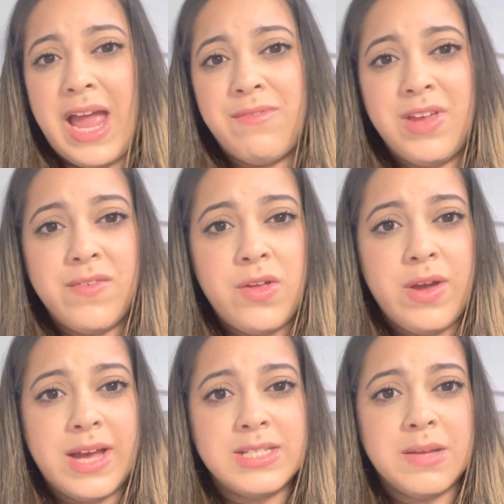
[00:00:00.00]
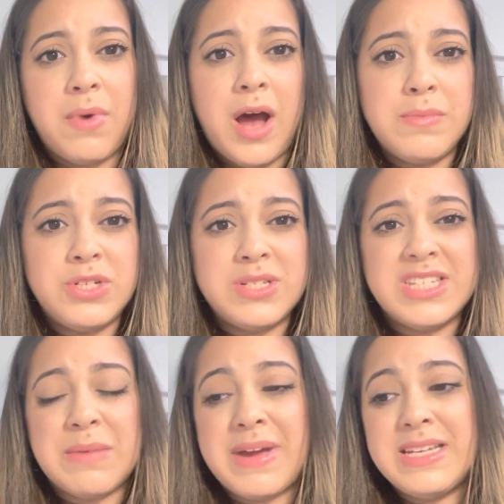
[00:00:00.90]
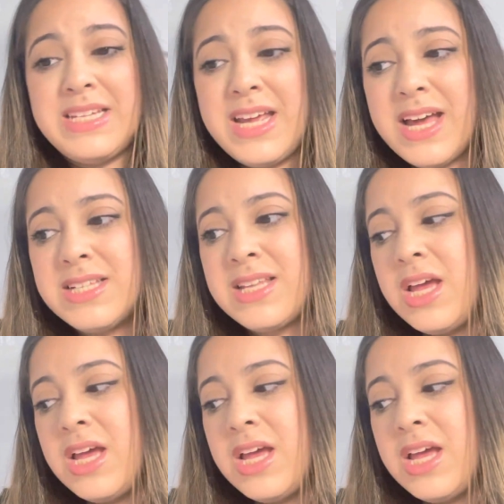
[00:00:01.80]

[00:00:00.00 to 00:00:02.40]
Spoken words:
I've given you guys some options, some ideas